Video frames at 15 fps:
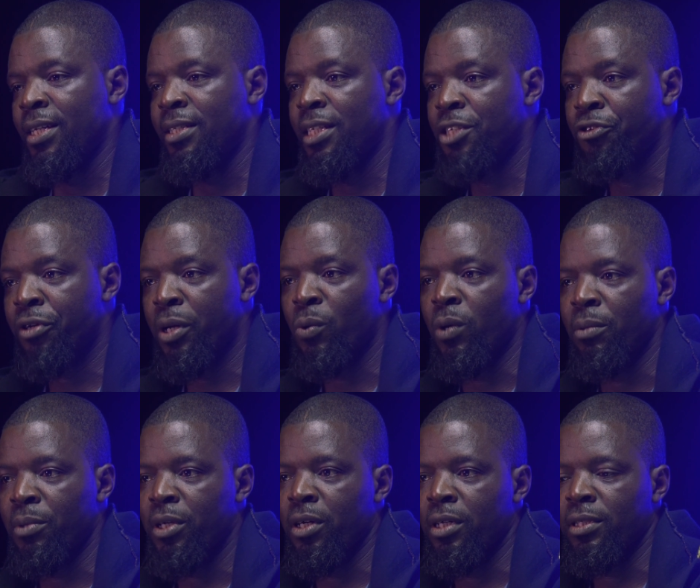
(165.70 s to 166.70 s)
It's a tricky
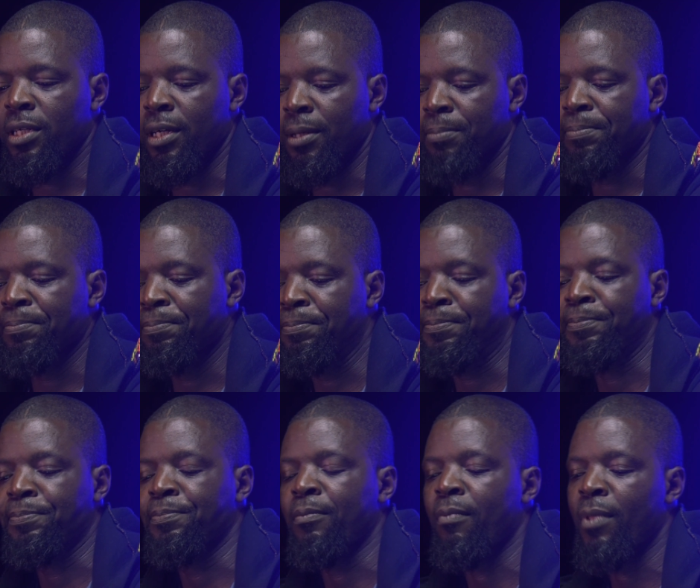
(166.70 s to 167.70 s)
one because um,
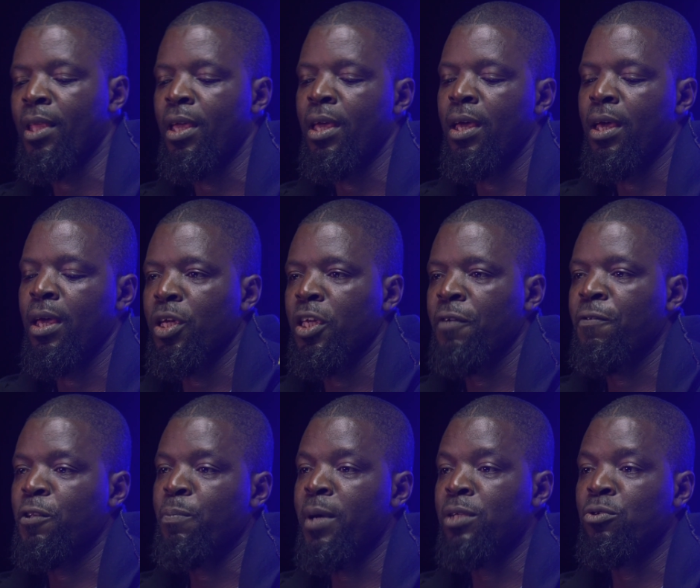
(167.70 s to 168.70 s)
if
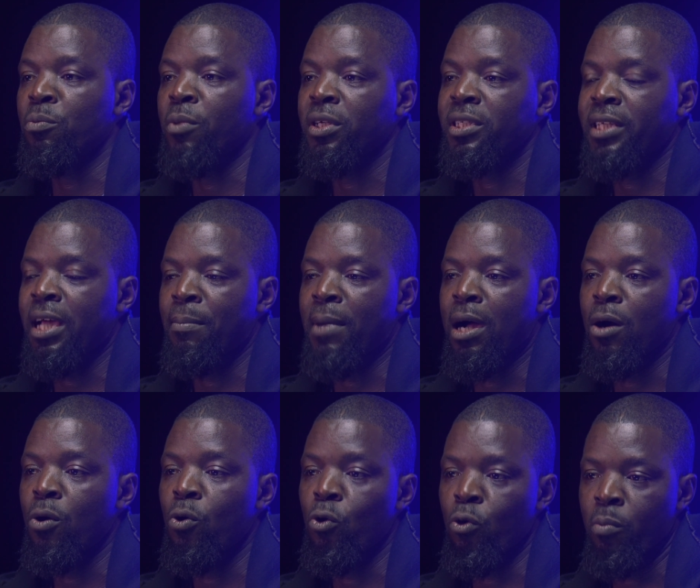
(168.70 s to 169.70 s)
you spend too much time at
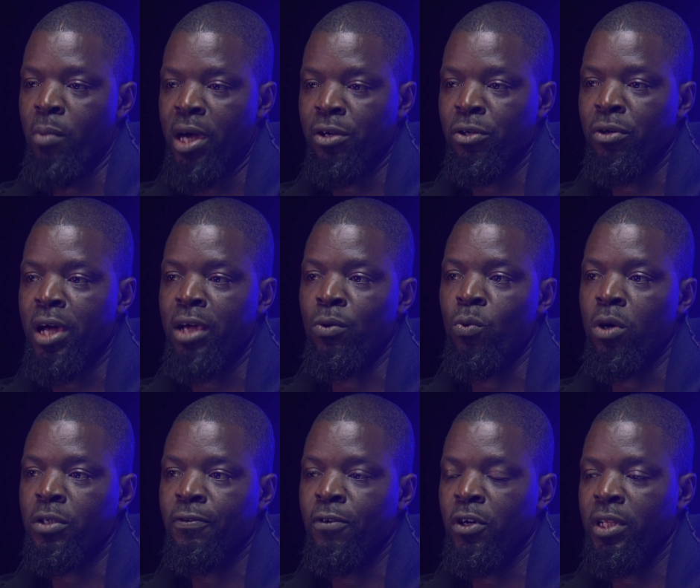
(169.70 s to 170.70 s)
home, I don't know how it
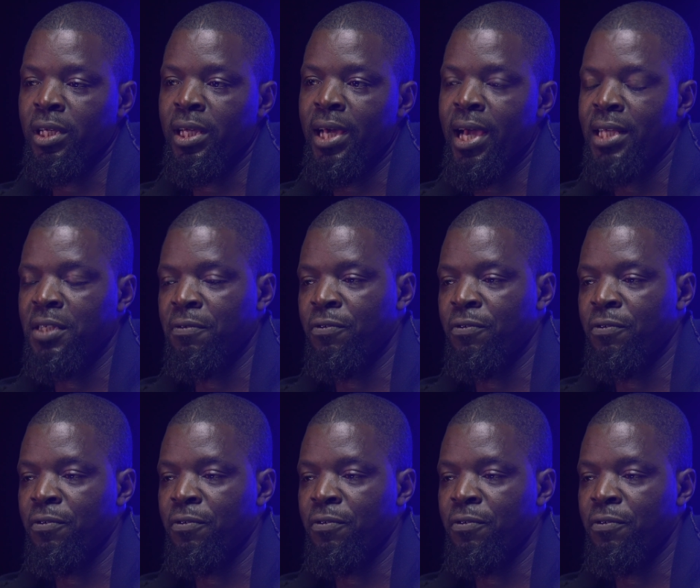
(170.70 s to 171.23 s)
works for other guys.